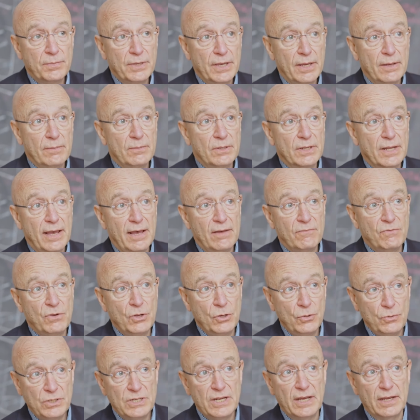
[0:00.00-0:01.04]
be able to have new
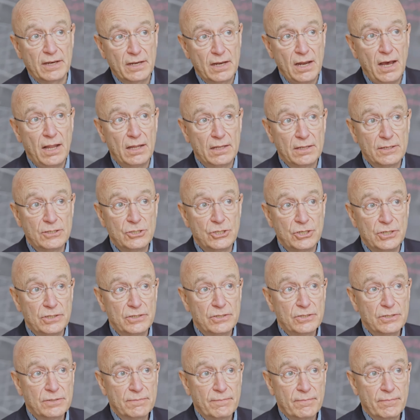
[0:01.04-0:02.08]

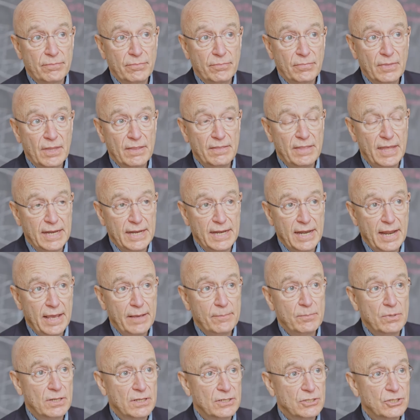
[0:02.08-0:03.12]
technologies that
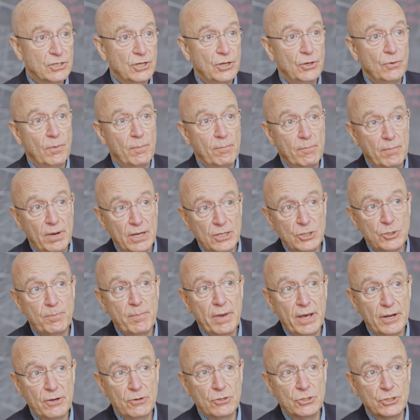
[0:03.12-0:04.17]
enable us to do a much
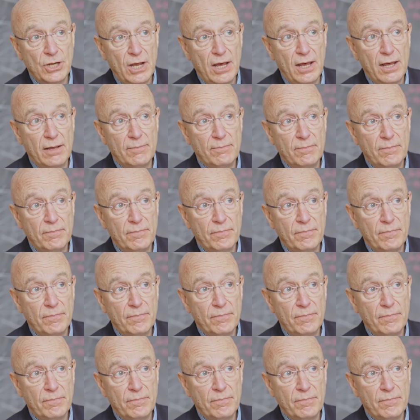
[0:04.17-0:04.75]
better job